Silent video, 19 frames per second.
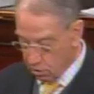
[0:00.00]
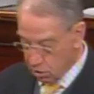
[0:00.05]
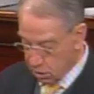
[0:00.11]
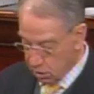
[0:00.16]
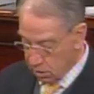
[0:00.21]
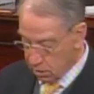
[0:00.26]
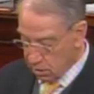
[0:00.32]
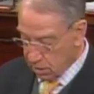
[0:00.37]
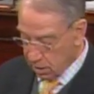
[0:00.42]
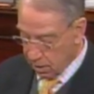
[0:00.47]

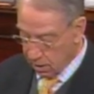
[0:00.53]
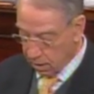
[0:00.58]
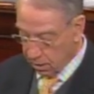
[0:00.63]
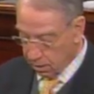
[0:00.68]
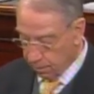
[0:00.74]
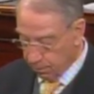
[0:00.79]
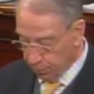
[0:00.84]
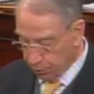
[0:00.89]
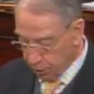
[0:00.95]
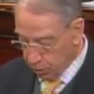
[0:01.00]
Synthetic
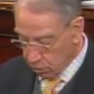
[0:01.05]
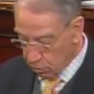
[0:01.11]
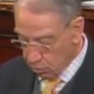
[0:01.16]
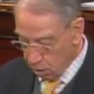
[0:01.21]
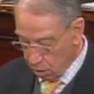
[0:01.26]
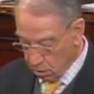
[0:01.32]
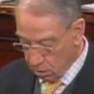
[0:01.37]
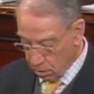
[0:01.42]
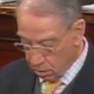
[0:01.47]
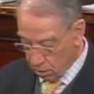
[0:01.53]

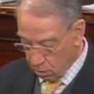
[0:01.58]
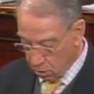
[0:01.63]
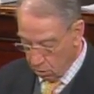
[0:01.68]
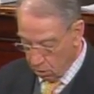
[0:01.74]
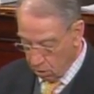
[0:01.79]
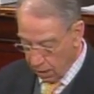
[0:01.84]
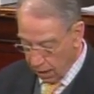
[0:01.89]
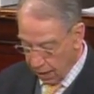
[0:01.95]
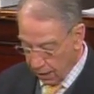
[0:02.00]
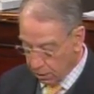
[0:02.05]
Drug
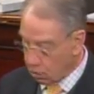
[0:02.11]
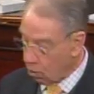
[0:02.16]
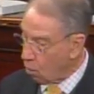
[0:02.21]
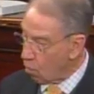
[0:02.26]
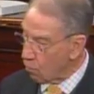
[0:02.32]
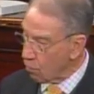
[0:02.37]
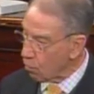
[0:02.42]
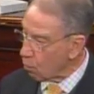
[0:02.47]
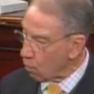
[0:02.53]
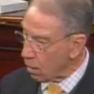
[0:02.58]
Control Act
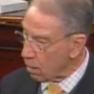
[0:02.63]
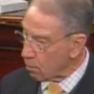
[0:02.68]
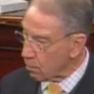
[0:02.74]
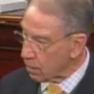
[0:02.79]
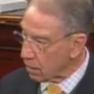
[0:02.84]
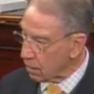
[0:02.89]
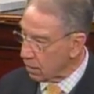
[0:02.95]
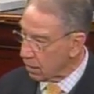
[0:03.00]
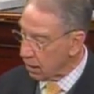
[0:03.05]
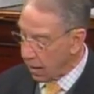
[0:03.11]

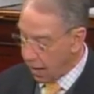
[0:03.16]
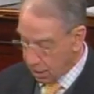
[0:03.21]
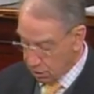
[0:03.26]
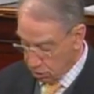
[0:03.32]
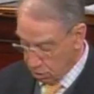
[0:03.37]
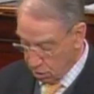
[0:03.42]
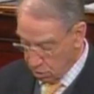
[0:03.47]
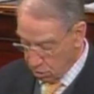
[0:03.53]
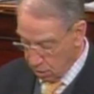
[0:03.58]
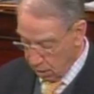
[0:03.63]
overwhelmingly
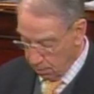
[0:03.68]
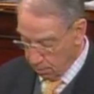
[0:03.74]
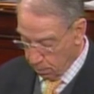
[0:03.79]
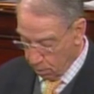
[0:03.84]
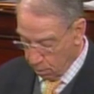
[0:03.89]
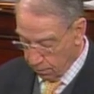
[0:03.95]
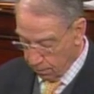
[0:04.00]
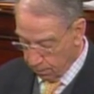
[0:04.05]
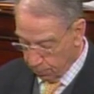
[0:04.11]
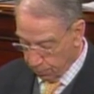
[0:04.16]
last December,